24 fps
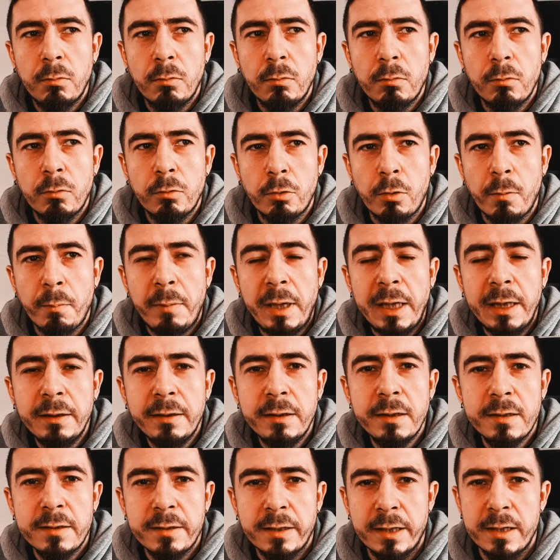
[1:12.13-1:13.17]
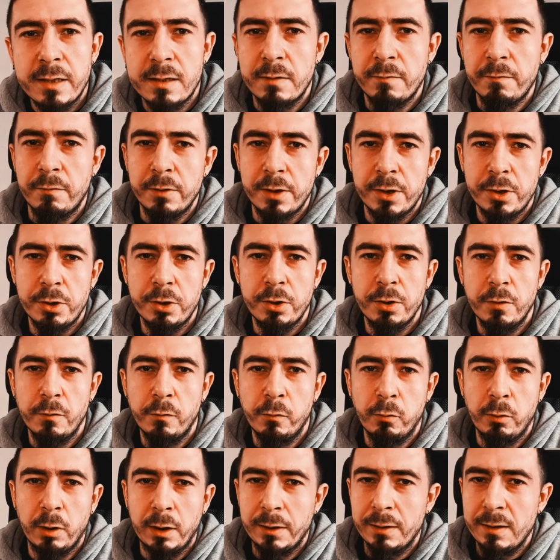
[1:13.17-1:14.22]
romanticized version
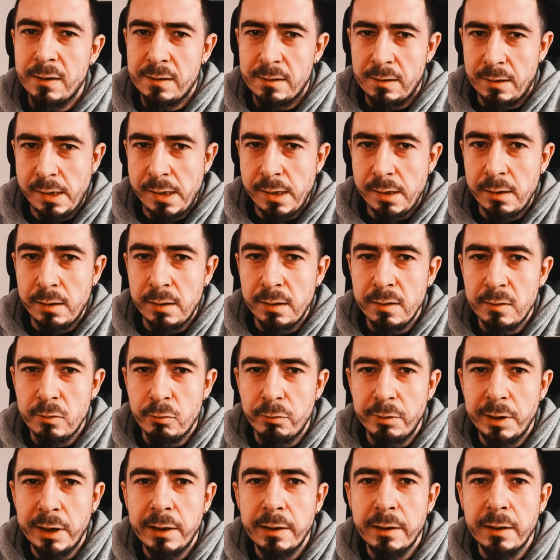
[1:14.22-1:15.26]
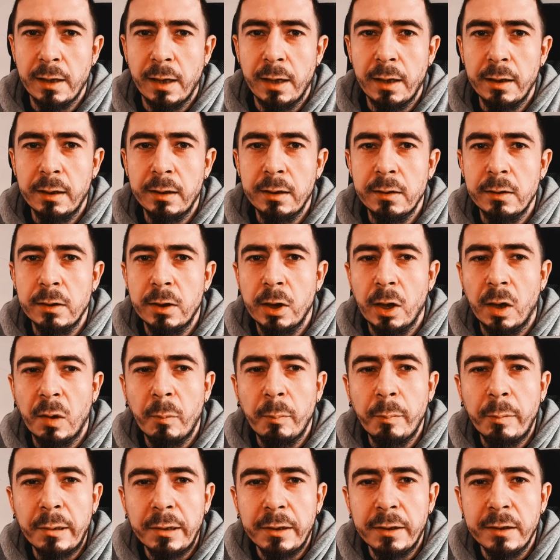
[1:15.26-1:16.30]
of what design is really like in
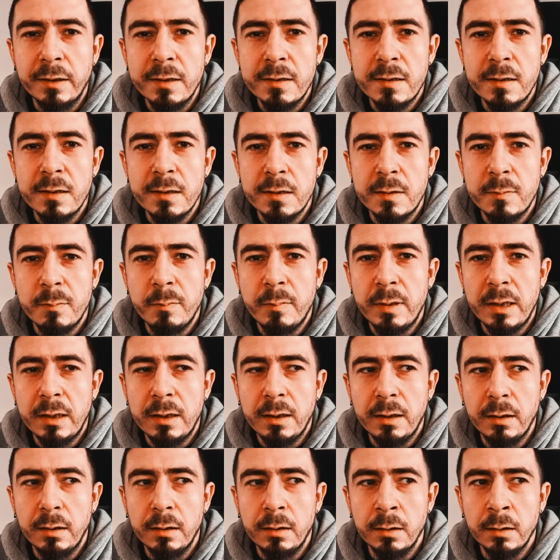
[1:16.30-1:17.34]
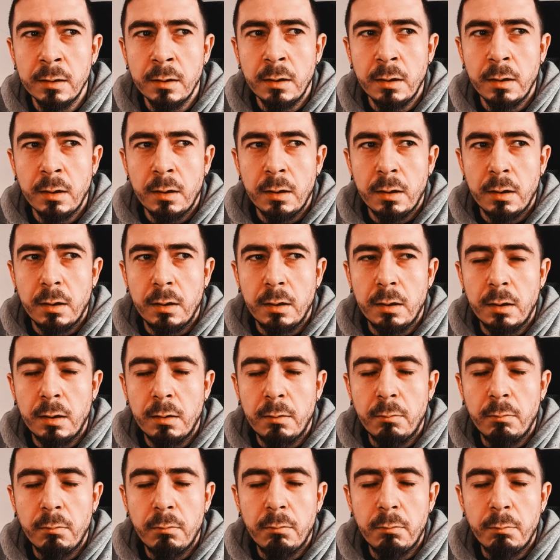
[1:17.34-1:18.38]
companies is being
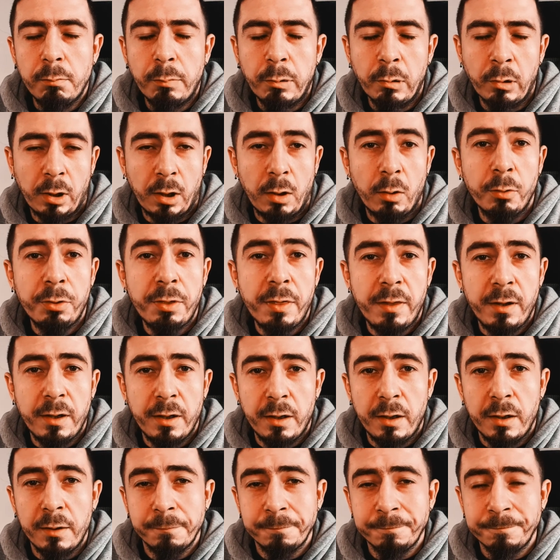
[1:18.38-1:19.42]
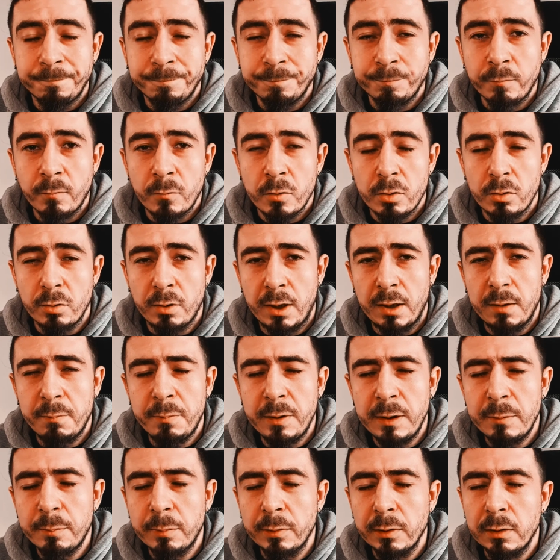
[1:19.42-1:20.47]
put out there so that
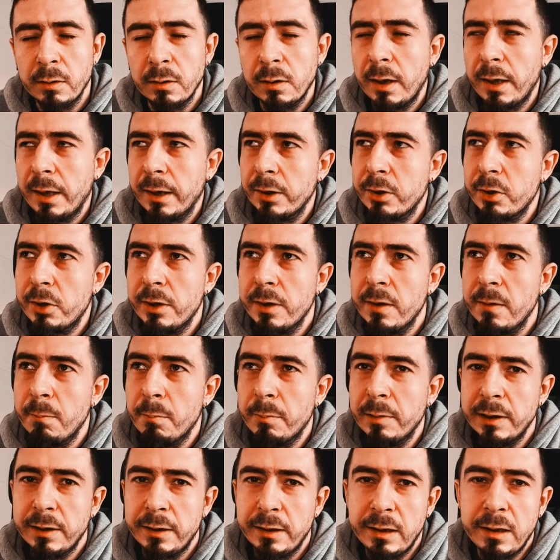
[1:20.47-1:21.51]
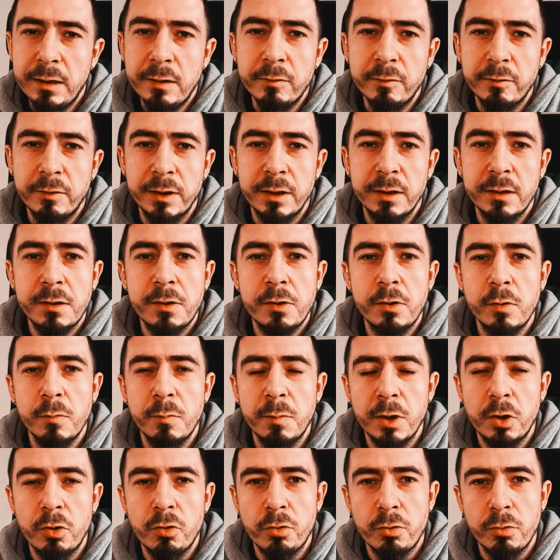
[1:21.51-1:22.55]
people actually believe it to
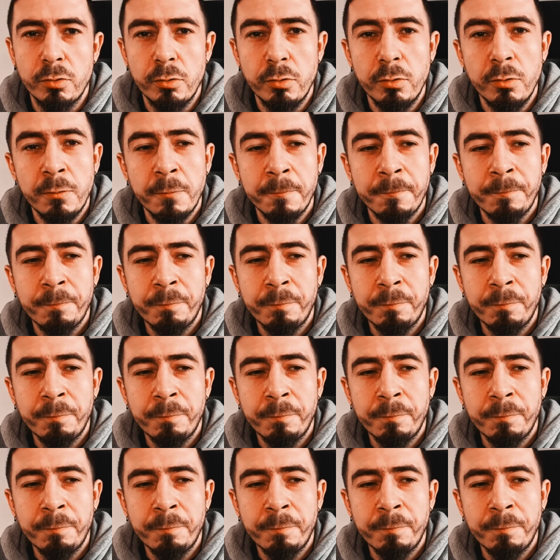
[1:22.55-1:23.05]
be true.